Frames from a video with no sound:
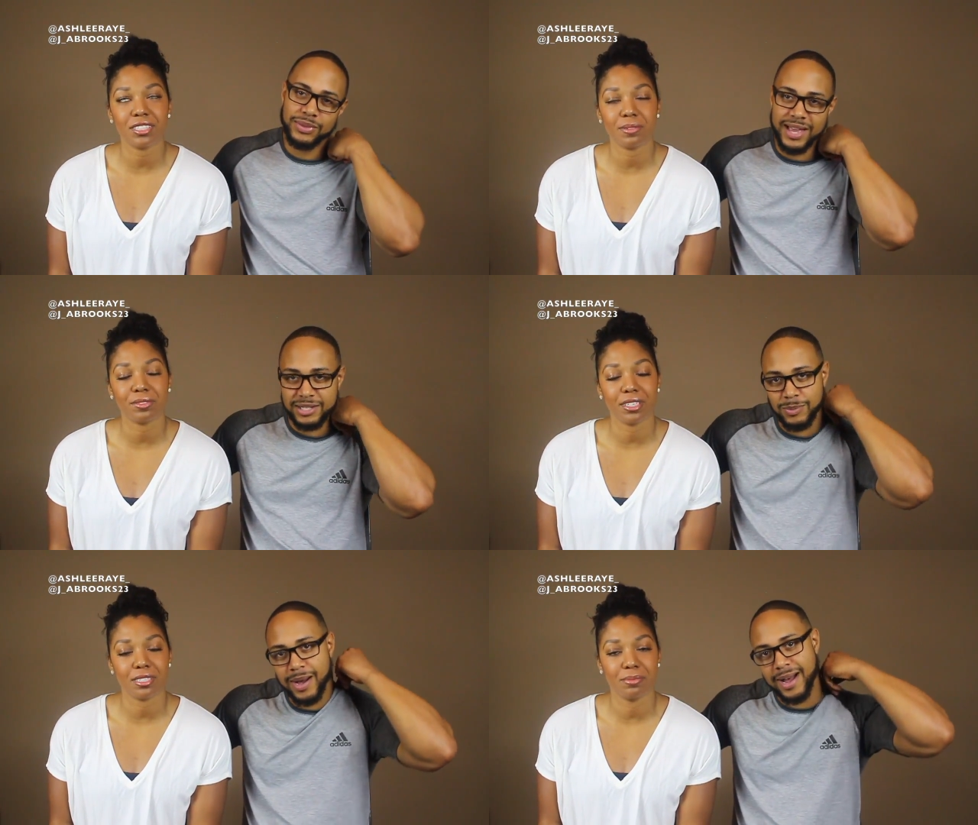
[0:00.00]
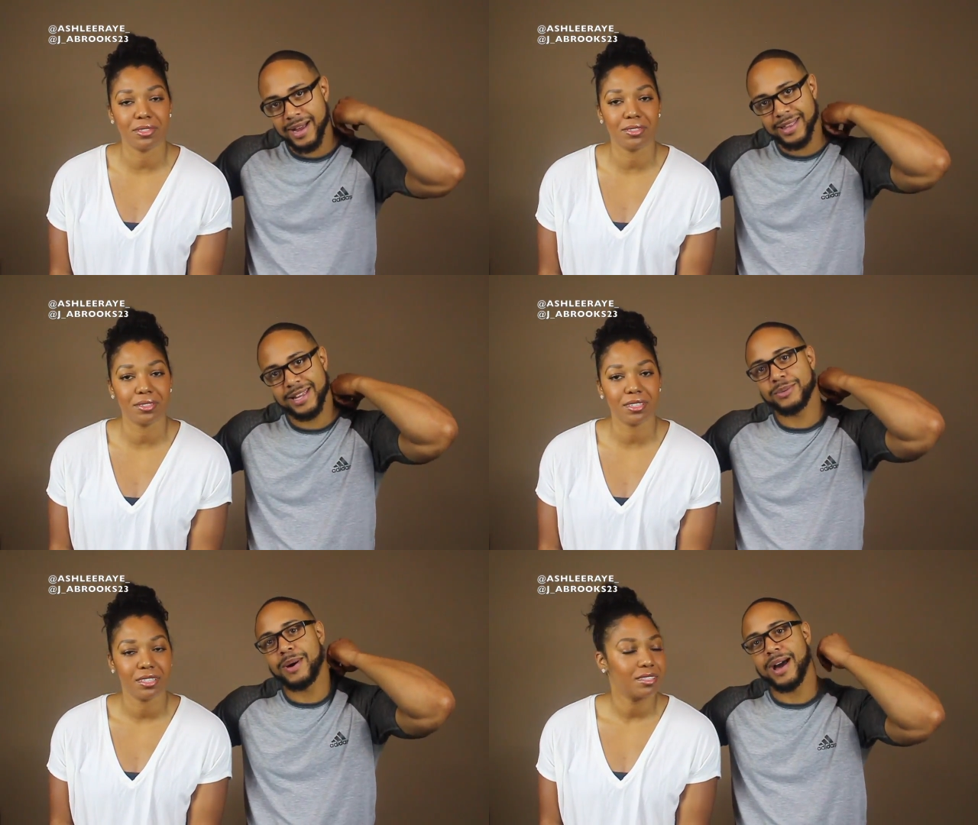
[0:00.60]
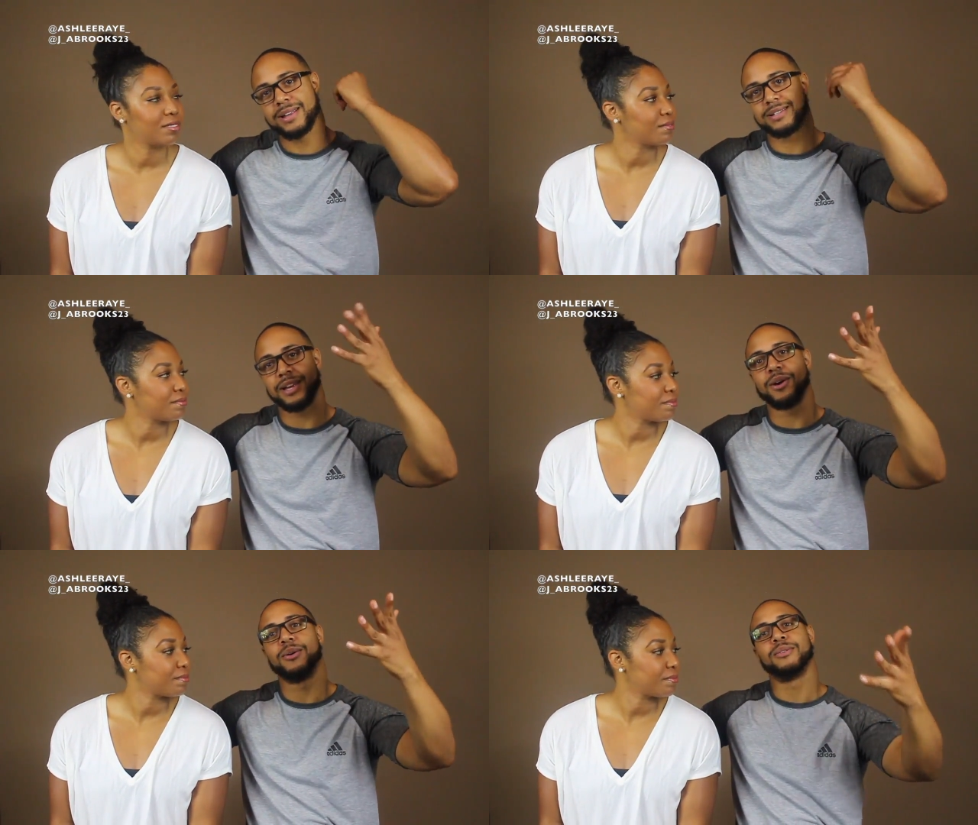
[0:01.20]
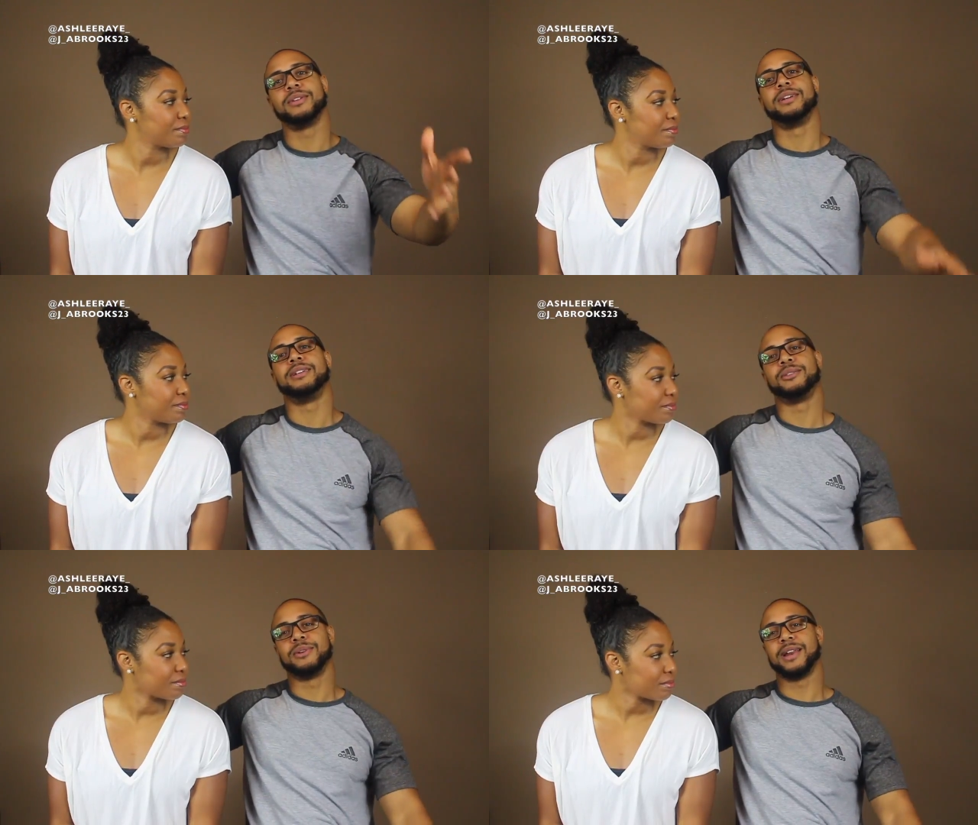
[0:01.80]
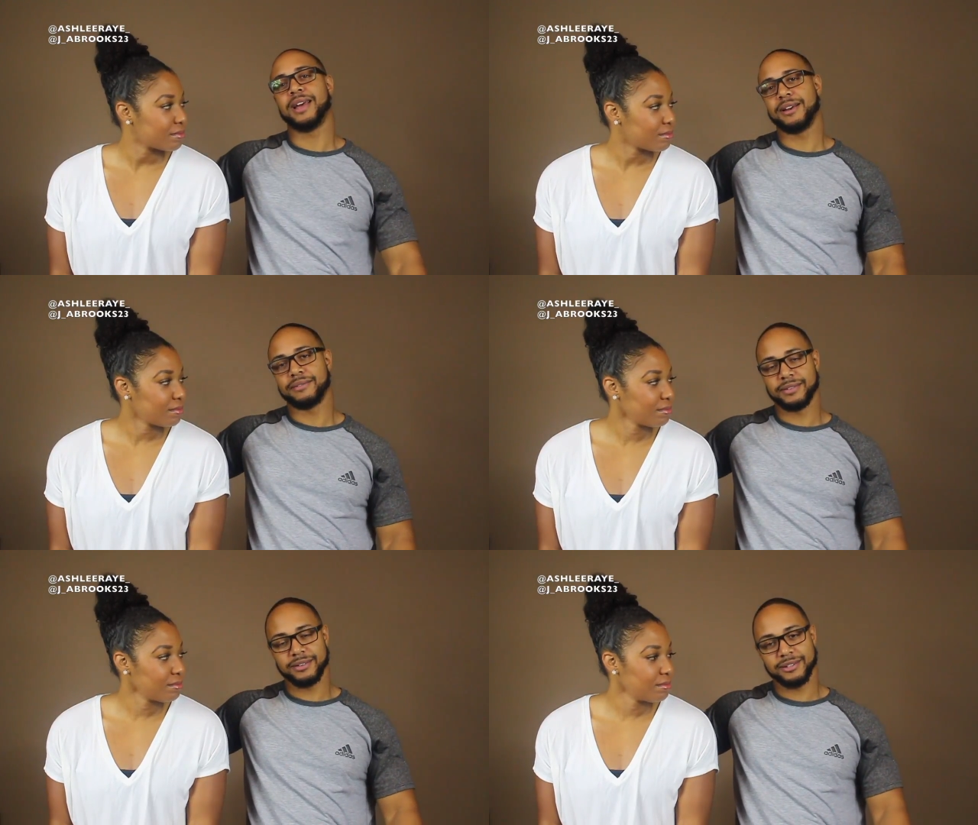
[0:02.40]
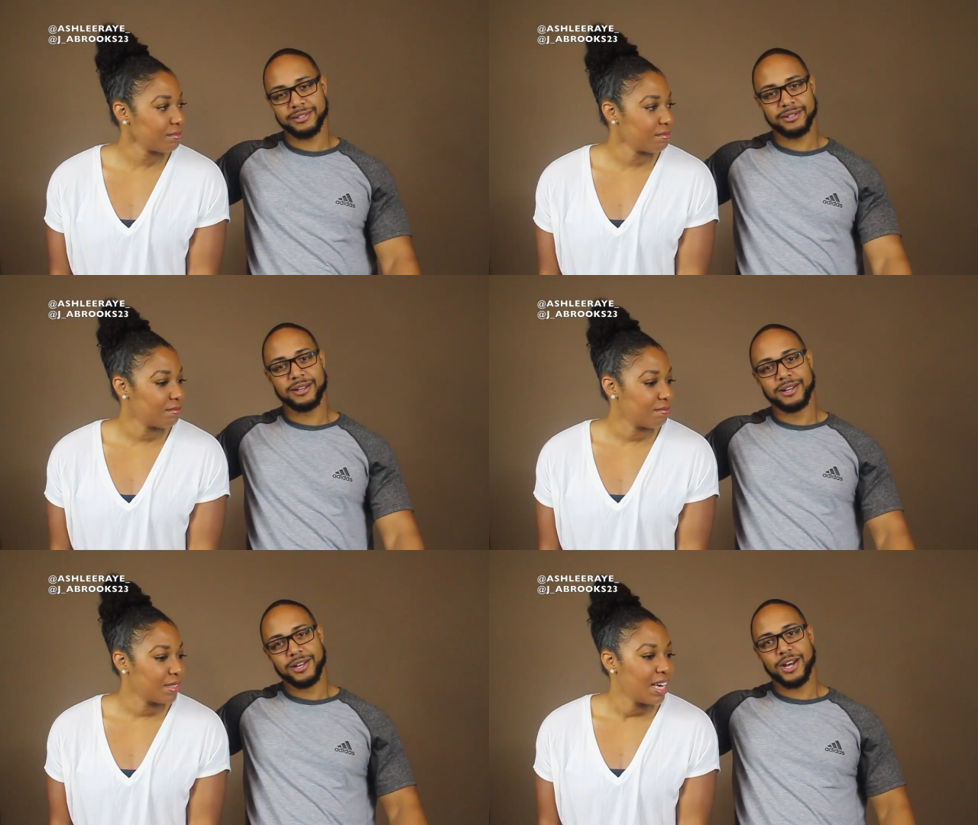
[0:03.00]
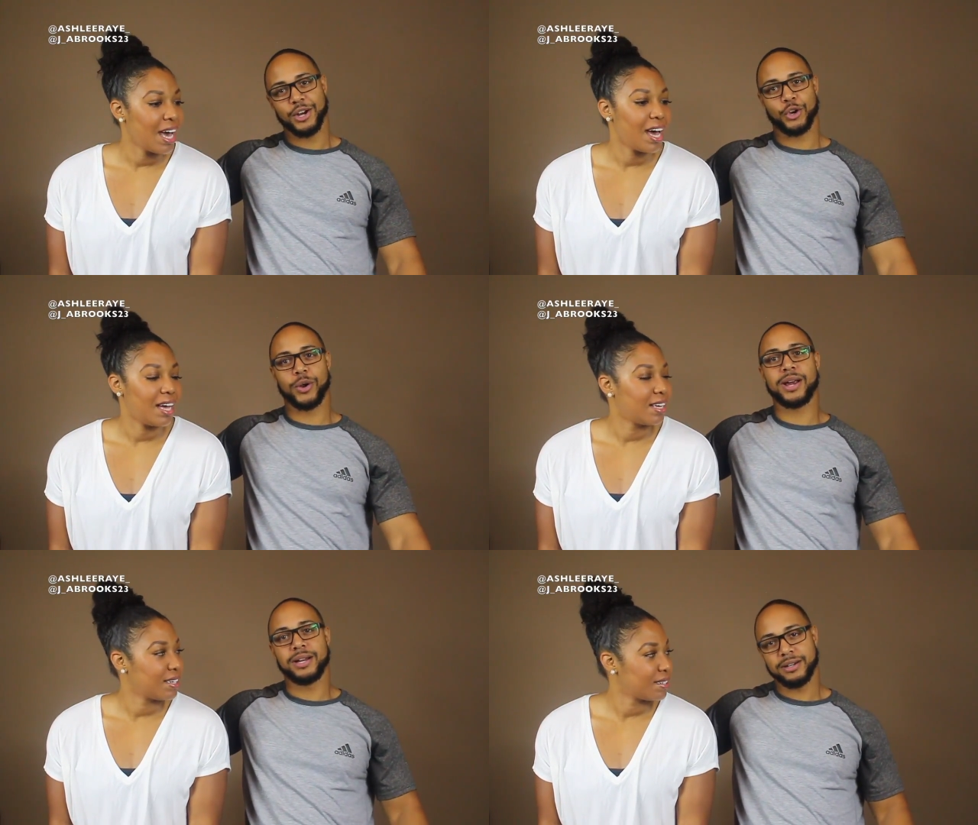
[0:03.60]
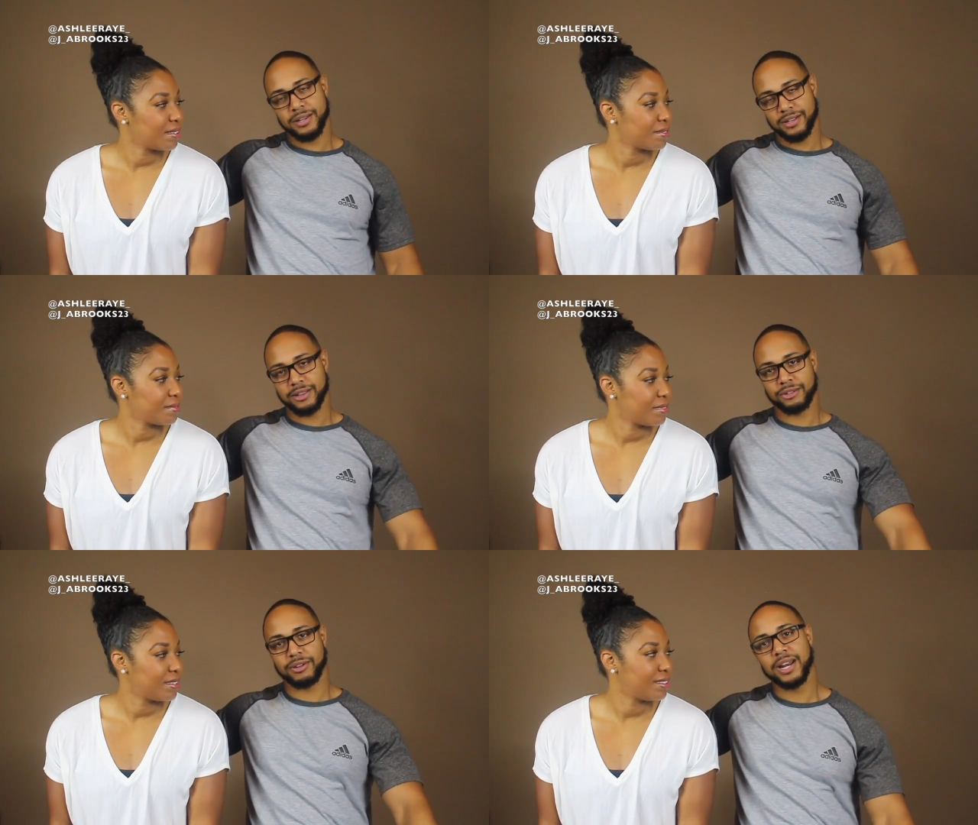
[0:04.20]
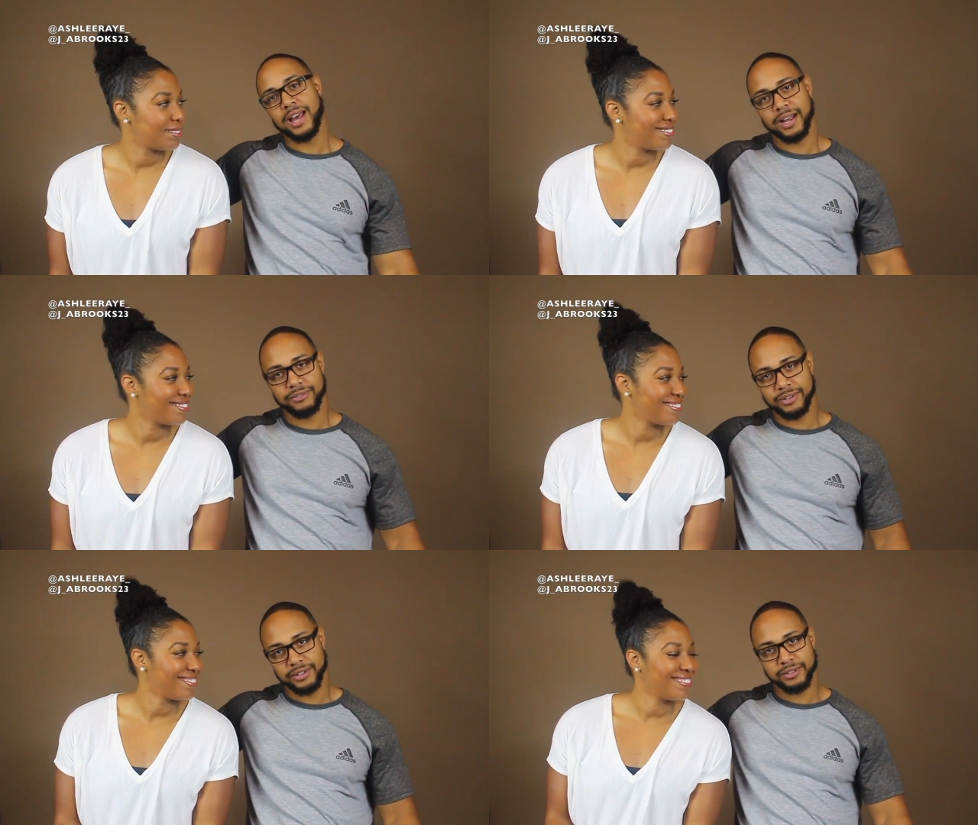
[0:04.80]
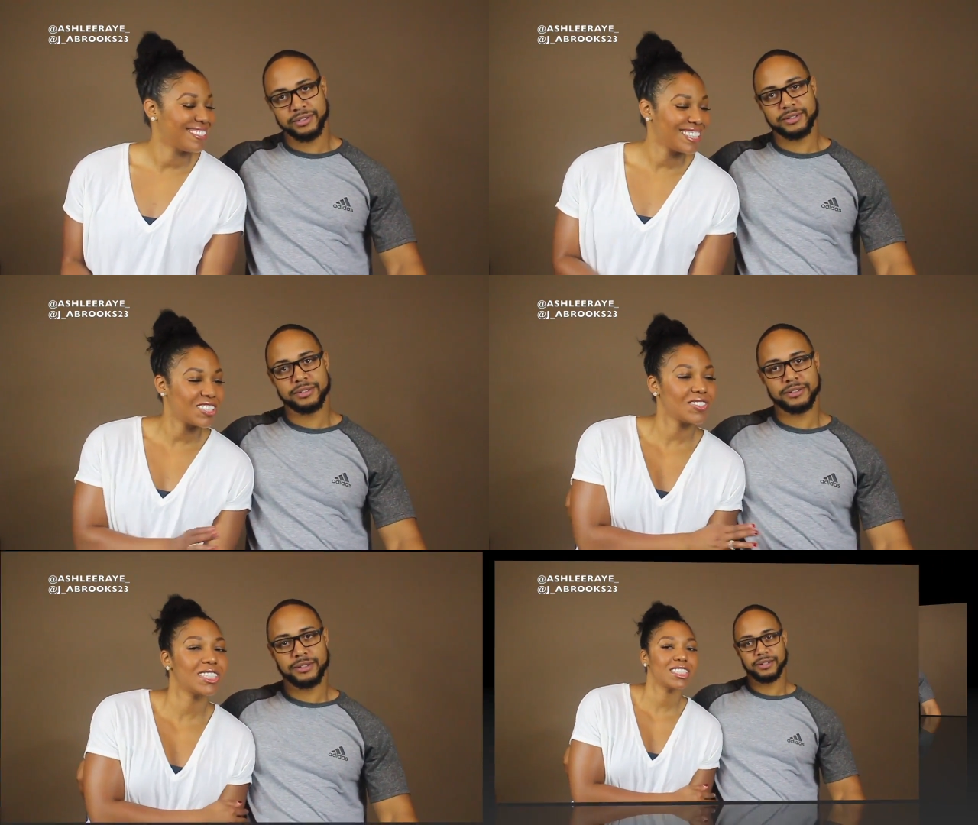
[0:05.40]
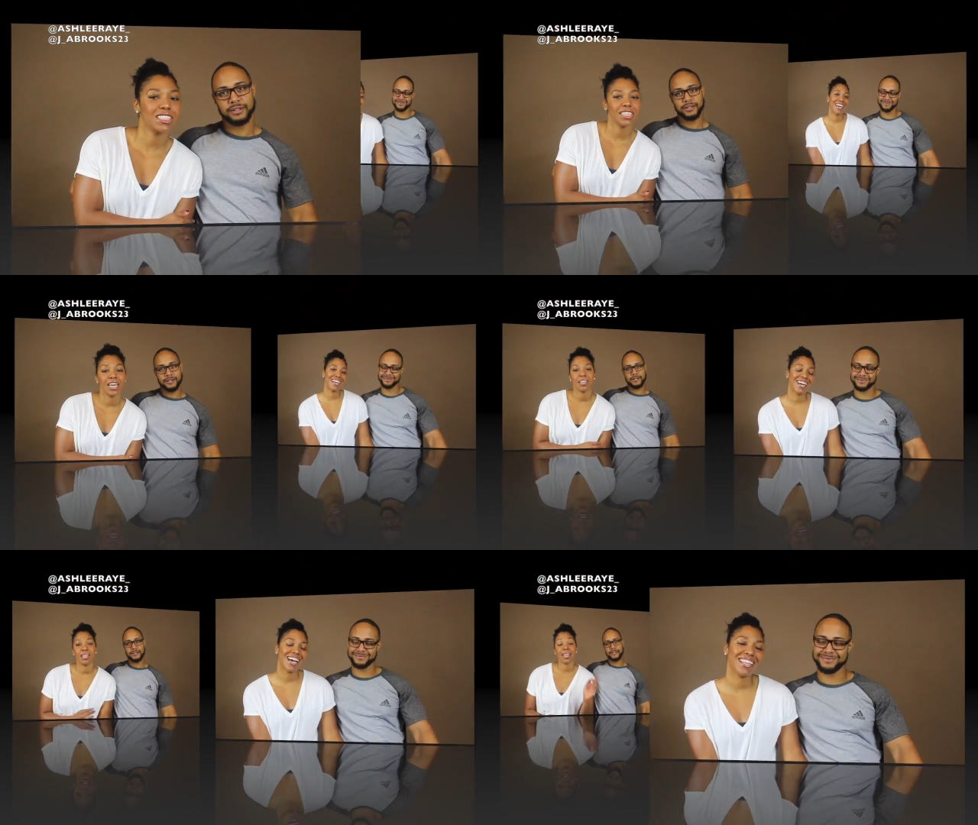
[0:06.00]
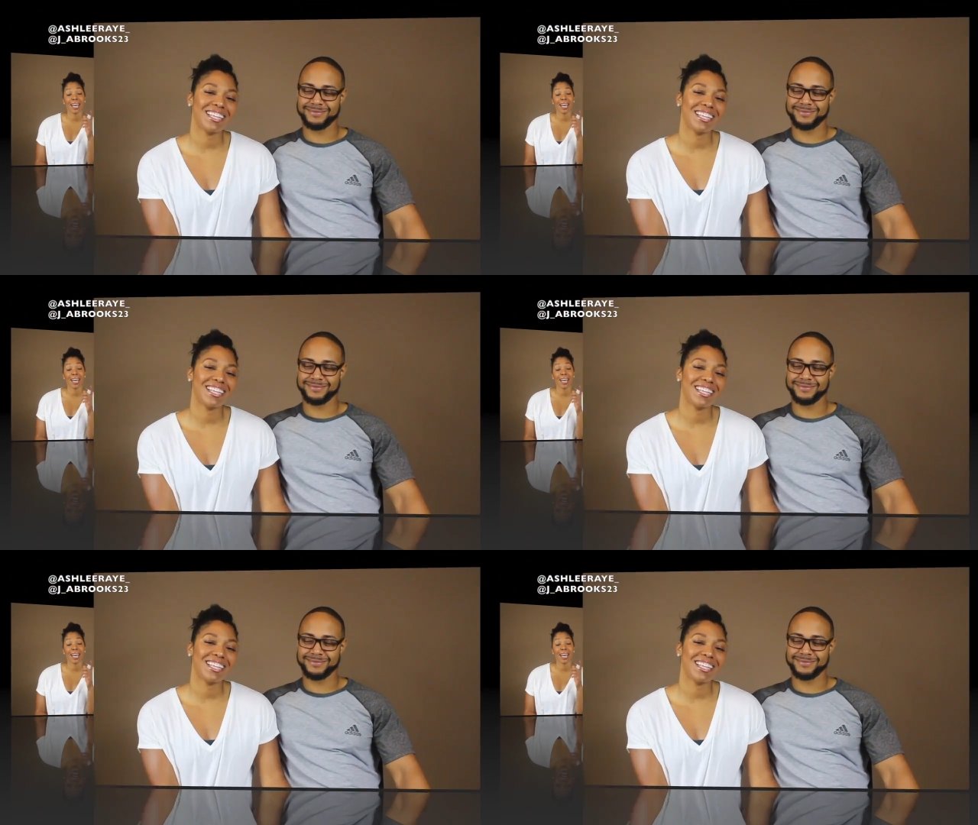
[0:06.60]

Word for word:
Speaker 1: That's why I say only 3.5 years. A great 3.5 years.
Speaker 2: All right. I